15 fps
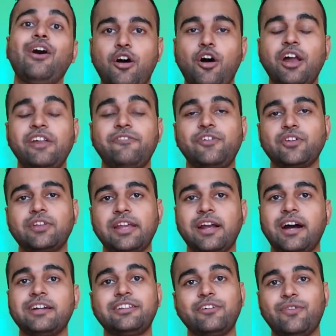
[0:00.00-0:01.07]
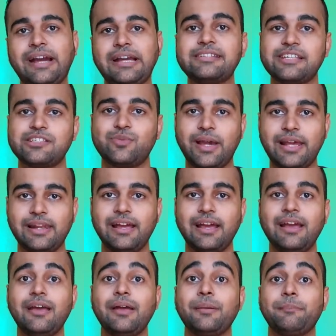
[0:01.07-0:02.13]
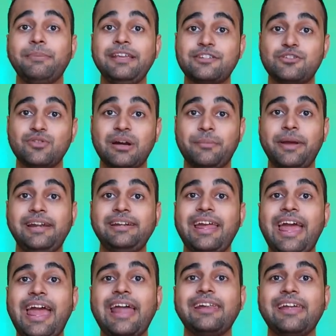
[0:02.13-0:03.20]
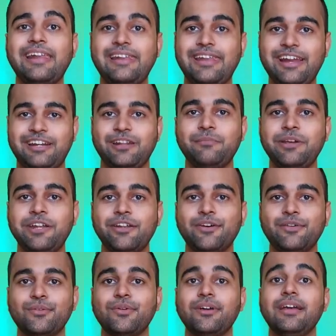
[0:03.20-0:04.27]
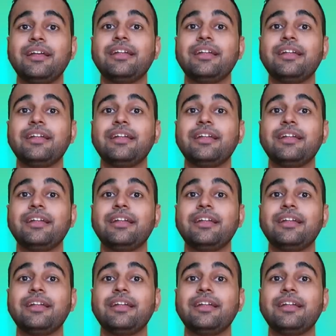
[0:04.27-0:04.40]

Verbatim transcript: or if you think otherwise as well, please do comment and let me know.